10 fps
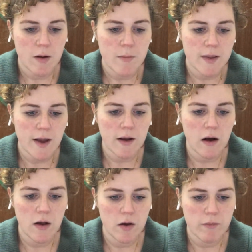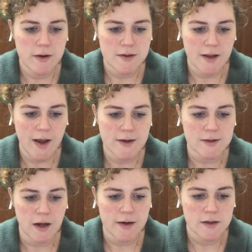But that guy who runs the
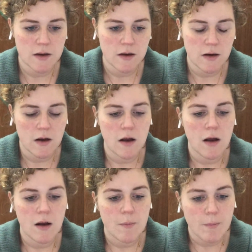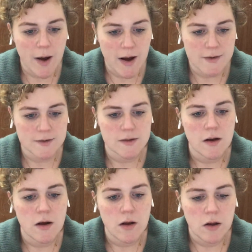gaslight, Baz,
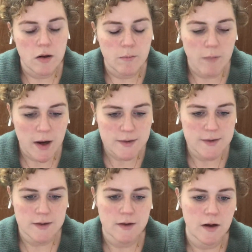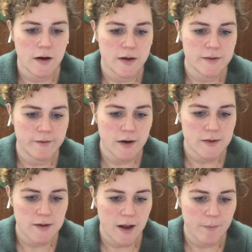you must learn his
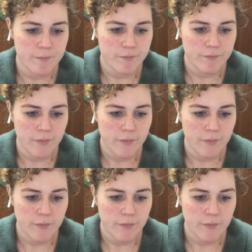first name.